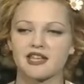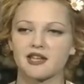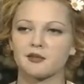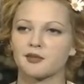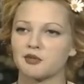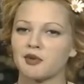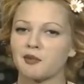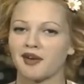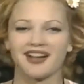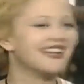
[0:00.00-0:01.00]
he, when we
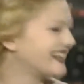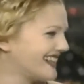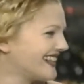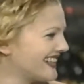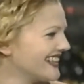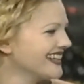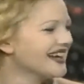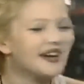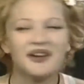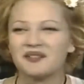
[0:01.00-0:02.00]
walked...
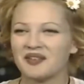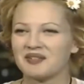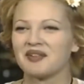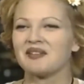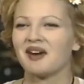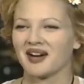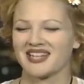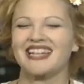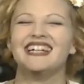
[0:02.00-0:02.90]
when we walked...